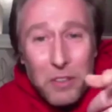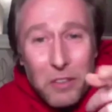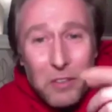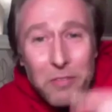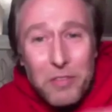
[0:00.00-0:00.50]

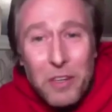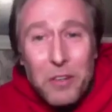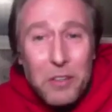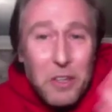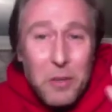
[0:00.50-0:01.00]
because of you,
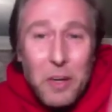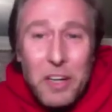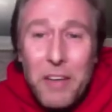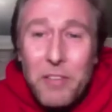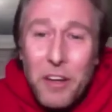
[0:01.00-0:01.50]
because you
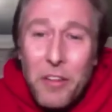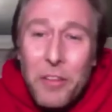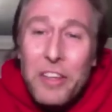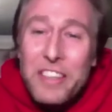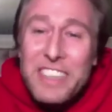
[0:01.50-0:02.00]
weren't even
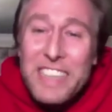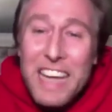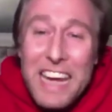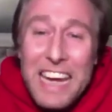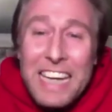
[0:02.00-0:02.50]
on the
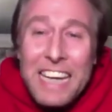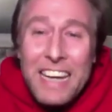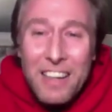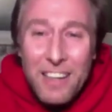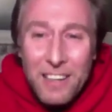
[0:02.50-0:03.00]
scene. Do
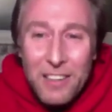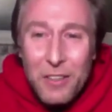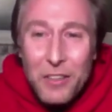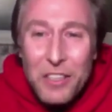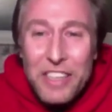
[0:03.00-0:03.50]
you
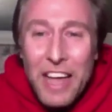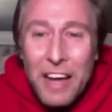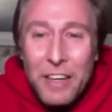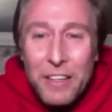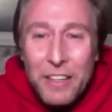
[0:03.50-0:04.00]

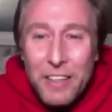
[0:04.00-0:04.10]
understand?